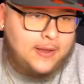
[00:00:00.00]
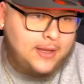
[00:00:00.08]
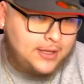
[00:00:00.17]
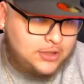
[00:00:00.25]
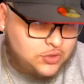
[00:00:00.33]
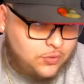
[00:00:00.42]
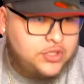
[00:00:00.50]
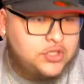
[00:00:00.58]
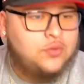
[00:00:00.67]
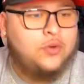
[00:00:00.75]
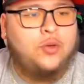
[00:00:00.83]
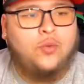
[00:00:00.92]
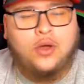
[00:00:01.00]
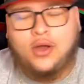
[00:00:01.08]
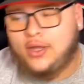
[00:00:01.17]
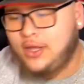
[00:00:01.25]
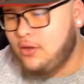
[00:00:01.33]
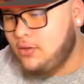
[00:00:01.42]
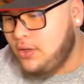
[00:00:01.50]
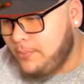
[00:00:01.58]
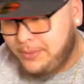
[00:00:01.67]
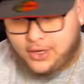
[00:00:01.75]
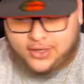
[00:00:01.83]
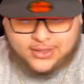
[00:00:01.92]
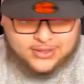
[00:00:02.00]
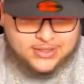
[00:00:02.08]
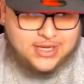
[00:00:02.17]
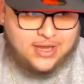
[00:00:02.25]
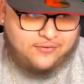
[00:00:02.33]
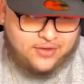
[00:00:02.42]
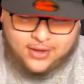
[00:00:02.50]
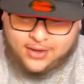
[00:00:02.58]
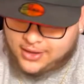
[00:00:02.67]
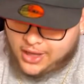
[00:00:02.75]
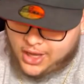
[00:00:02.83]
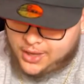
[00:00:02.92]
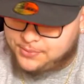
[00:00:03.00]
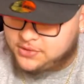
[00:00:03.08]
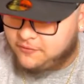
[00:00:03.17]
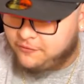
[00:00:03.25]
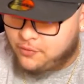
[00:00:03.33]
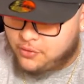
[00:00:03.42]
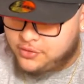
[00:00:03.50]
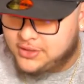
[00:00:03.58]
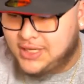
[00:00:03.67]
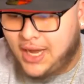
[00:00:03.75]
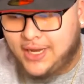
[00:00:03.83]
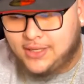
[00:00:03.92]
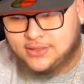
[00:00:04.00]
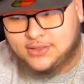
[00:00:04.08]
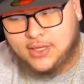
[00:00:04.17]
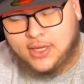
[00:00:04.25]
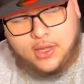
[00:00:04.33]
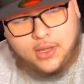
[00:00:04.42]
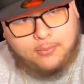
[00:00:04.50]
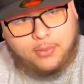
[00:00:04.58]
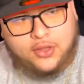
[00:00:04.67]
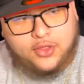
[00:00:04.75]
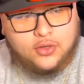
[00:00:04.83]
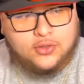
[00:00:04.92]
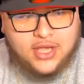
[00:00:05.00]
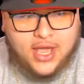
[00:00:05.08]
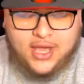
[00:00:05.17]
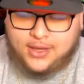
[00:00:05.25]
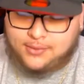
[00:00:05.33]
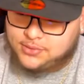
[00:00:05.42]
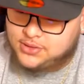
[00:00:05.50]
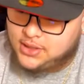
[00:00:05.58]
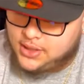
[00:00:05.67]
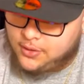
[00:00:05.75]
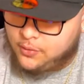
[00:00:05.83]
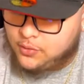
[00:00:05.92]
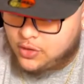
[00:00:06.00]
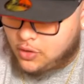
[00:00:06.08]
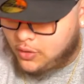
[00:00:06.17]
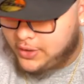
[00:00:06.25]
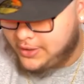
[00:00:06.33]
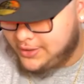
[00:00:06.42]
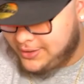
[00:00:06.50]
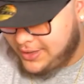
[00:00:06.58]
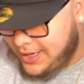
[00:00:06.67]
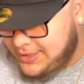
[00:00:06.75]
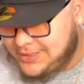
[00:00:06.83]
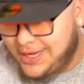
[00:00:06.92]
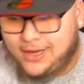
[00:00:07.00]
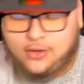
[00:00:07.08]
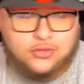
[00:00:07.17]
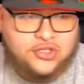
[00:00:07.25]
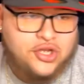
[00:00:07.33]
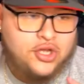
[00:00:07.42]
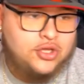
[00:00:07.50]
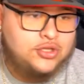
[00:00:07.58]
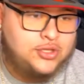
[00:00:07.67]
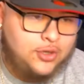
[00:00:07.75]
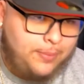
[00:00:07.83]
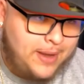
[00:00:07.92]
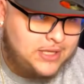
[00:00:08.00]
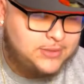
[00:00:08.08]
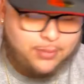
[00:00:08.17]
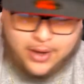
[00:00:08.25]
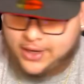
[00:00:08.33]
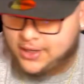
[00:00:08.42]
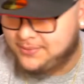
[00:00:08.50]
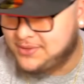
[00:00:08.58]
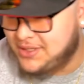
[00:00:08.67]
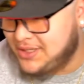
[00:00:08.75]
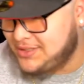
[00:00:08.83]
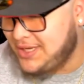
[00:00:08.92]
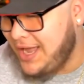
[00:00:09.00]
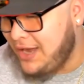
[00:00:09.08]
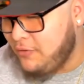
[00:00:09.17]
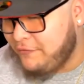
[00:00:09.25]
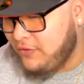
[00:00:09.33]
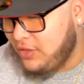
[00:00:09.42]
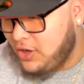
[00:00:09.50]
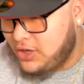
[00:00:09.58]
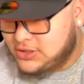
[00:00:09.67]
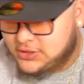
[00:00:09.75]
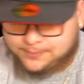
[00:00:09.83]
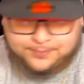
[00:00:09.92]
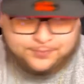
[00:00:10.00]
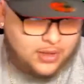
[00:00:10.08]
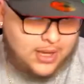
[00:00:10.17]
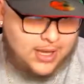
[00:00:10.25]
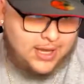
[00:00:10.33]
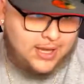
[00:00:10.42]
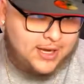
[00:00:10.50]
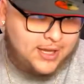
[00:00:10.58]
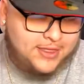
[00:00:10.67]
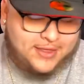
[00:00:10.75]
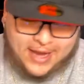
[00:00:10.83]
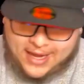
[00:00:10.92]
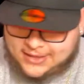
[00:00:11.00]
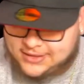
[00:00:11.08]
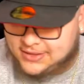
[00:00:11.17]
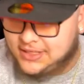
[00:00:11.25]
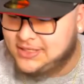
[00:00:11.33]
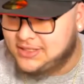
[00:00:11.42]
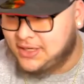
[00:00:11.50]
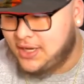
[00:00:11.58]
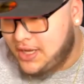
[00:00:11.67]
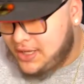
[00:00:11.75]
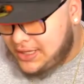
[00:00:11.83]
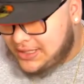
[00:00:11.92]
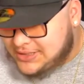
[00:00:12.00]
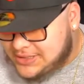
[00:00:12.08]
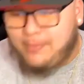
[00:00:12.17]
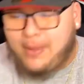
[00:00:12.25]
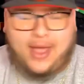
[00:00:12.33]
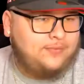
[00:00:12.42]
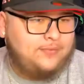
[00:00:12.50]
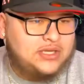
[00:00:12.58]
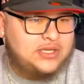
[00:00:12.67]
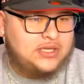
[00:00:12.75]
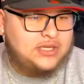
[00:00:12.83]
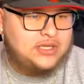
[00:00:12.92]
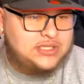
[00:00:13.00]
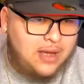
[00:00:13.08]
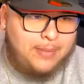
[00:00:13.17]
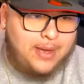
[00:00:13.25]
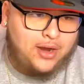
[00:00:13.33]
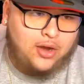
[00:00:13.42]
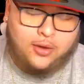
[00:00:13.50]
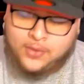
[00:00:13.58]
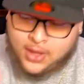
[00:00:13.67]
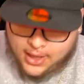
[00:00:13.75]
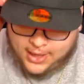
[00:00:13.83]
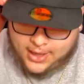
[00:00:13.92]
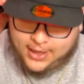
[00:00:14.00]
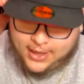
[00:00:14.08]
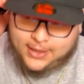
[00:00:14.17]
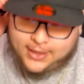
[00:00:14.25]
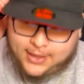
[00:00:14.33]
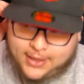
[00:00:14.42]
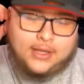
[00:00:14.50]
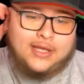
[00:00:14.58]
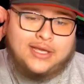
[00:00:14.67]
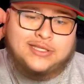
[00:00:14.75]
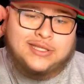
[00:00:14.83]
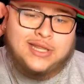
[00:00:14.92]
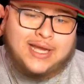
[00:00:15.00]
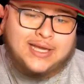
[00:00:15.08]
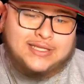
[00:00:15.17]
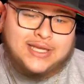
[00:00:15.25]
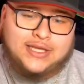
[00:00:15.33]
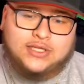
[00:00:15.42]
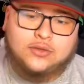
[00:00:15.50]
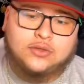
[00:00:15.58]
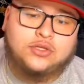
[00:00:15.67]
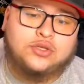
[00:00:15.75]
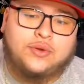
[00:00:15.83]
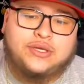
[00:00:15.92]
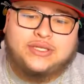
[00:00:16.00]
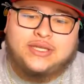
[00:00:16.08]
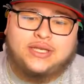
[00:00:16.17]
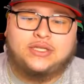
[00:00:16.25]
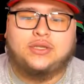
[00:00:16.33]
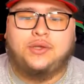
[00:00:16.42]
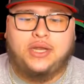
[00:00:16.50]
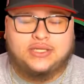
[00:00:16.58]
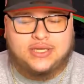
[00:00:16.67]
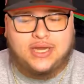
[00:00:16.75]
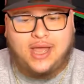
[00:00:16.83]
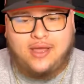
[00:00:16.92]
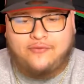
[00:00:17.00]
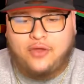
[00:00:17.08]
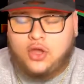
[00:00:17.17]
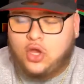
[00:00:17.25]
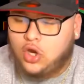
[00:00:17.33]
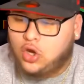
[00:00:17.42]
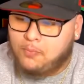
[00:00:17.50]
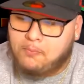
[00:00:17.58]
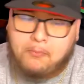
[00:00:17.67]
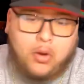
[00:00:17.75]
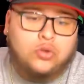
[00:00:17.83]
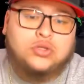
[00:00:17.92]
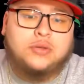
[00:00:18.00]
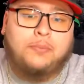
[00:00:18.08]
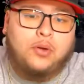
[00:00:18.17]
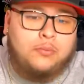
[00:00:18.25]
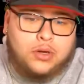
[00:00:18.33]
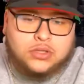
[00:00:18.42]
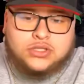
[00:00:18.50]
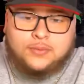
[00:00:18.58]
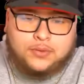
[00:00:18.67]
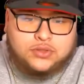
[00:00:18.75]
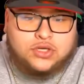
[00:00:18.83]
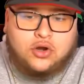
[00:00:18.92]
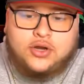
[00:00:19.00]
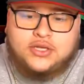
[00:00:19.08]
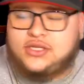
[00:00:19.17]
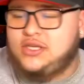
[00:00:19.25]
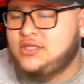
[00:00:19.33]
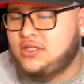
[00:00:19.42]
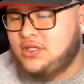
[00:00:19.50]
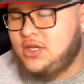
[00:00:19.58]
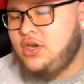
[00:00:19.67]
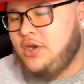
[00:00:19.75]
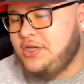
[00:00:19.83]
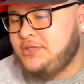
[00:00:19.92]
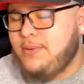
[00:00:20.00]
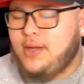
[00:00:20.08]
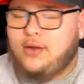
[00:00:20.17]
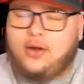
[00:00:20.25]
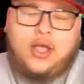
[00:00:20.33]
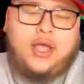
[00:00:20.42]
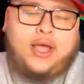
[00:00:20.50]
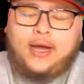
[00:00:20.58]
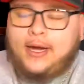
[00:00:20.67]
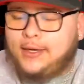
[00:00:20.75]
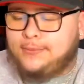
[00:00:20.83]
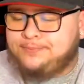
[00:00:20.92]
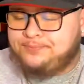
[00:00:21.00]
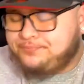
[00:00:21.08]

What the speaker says: In 2021, he only appeared in 7 games for the Titans. But in those games, he recorded 9 tackles, 2 pass breakups, a tackle for loss in that season. That's not bad. That's not bad at all. And he's, like I said, he's only 26, so he doesn't have multiple starting seasons under his belt. You